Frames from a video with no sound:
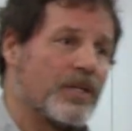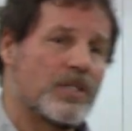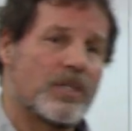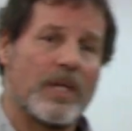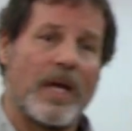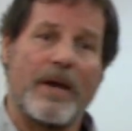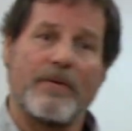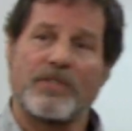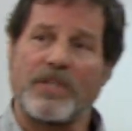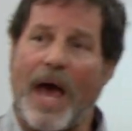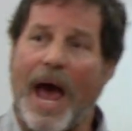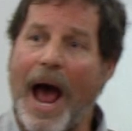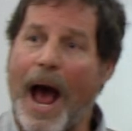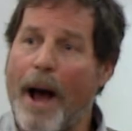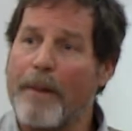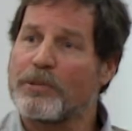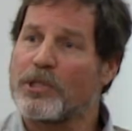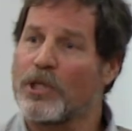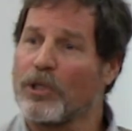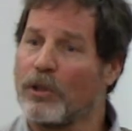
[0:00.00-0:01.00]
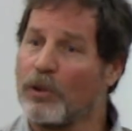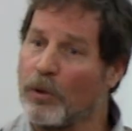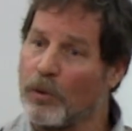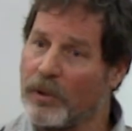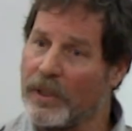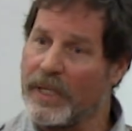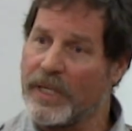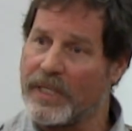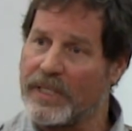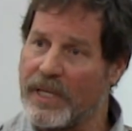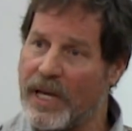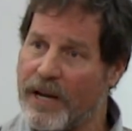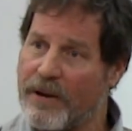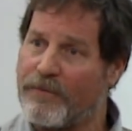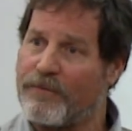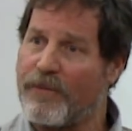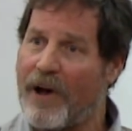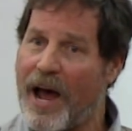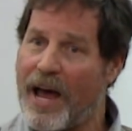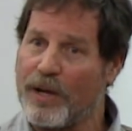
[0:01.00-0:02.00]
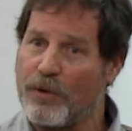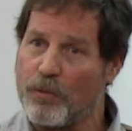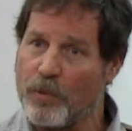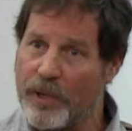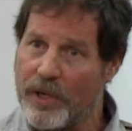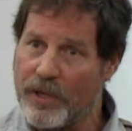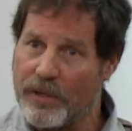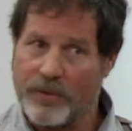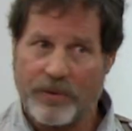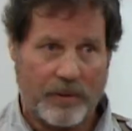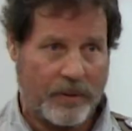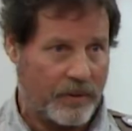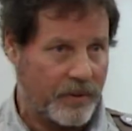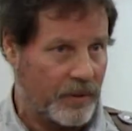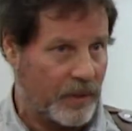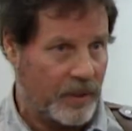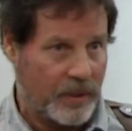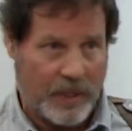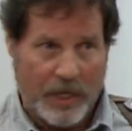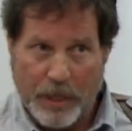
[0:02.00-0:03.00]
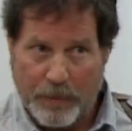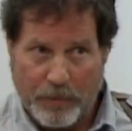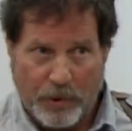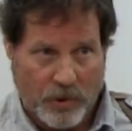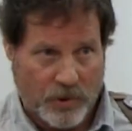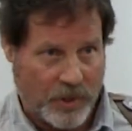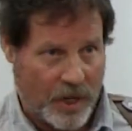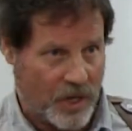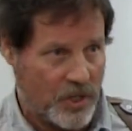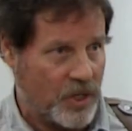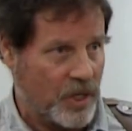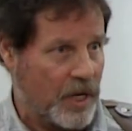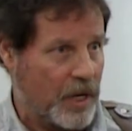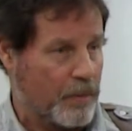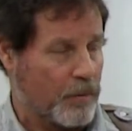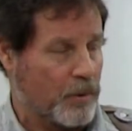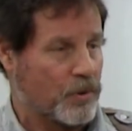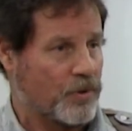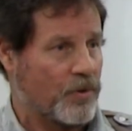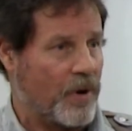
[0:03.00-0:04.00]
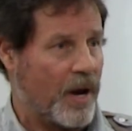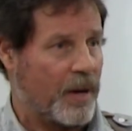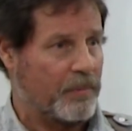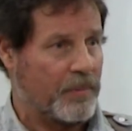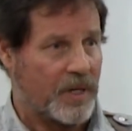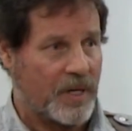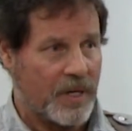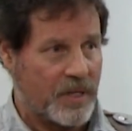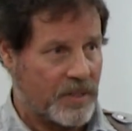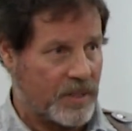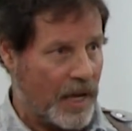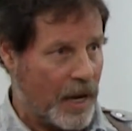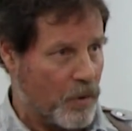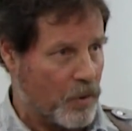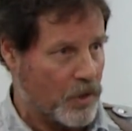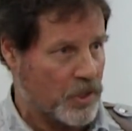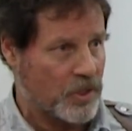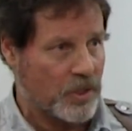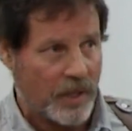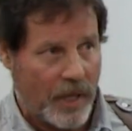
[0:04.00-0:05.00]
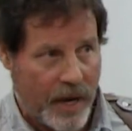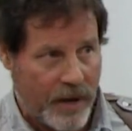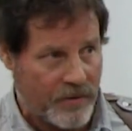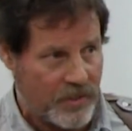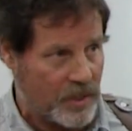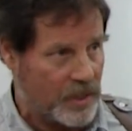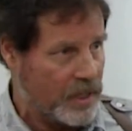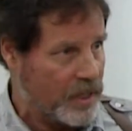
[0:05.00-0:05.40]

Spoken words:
slaves absolutely identified with the Hebrews, ancient Hebrews, right? Because they were slaves in